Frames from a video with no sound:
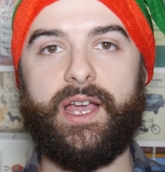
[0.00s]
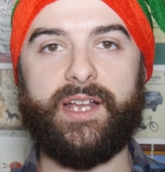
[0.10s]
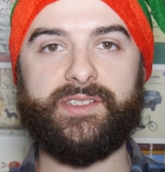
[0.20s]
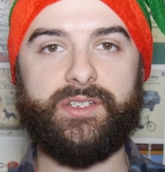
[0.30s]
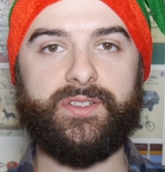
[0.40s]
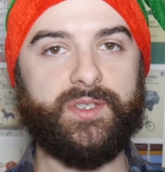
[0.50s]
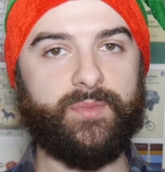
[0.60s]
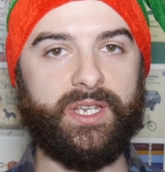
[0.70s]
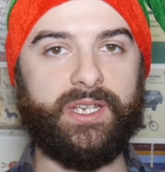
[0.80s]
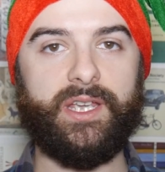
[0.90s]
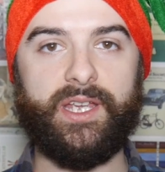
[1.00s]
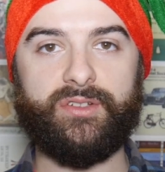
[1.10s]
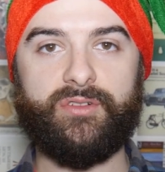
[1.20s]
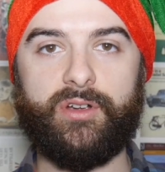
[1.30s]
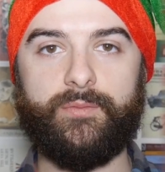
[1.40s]
as it used to be
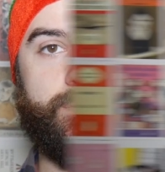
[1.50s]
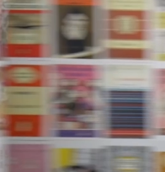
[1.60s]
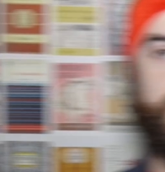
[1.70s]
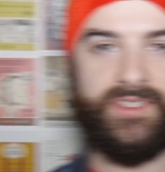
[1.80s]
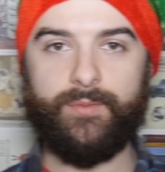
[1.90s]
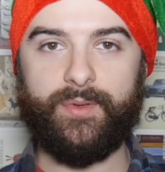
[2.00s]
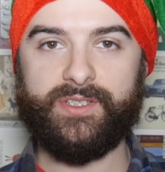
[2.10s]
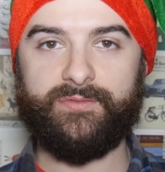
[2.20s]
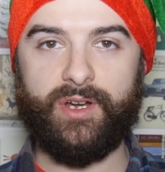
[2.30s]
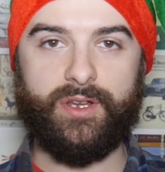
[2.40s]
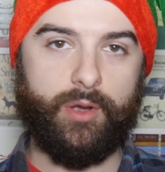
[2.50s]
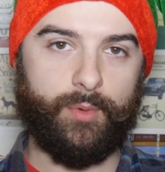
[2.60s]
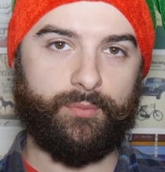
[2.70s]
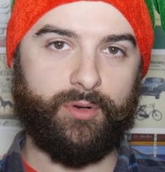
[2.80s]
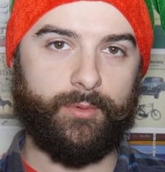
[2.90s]
in Chrome. Next up is a very
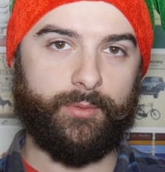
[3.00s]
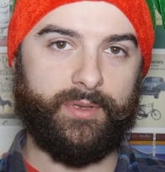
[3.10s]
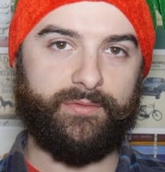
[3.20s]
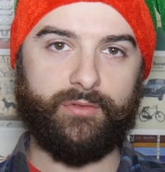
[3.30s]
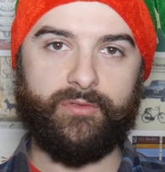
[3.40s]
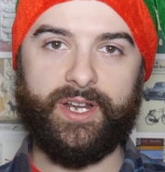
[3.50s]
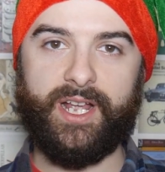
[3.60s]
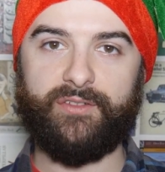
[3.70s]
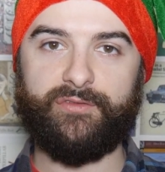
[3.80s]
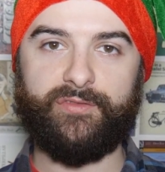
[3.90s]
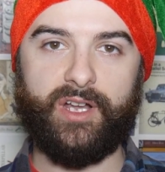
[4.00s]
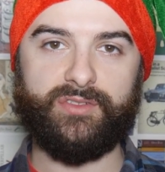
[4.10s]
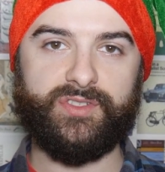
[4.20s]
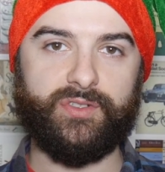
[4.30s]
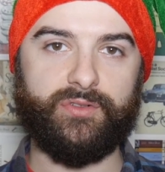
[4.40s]
common problem. If you're running out of
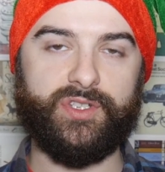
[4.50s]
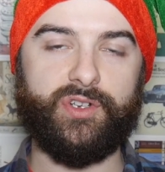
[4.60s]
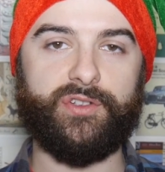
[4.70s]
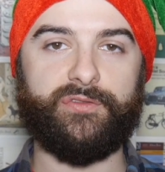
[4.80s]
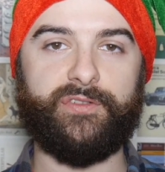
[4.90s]
file storage on your